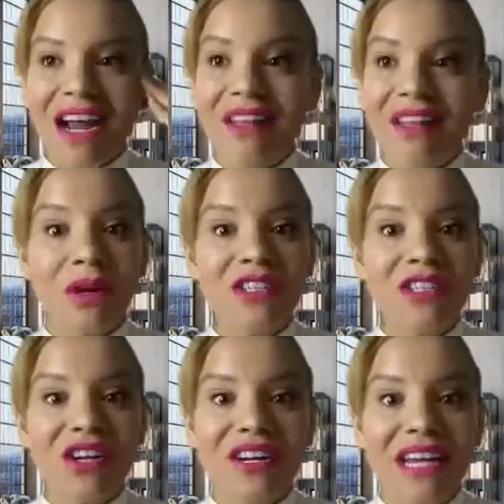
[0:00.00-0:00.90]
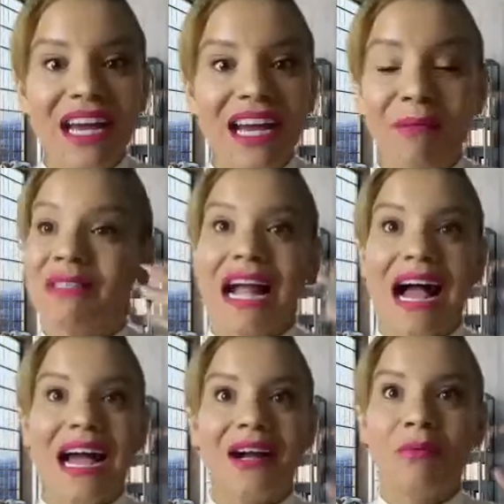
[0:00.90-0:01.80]
The birds are gonna get him. I was like, I ain't
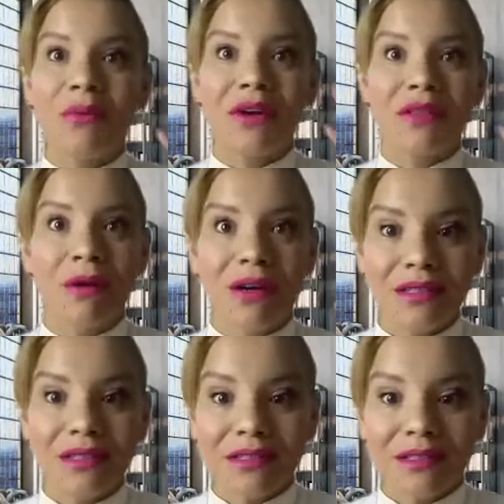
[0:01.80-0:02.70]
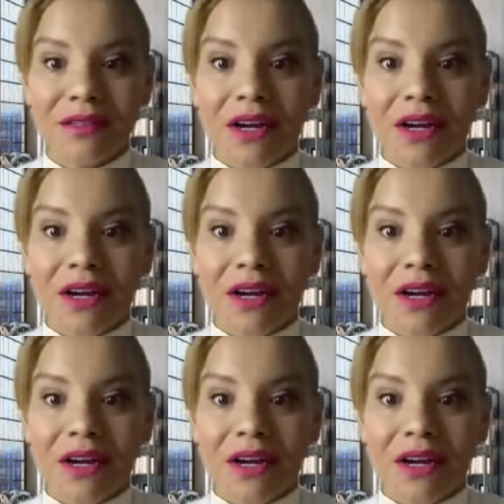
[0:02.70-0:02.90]
gonna be one of them birds,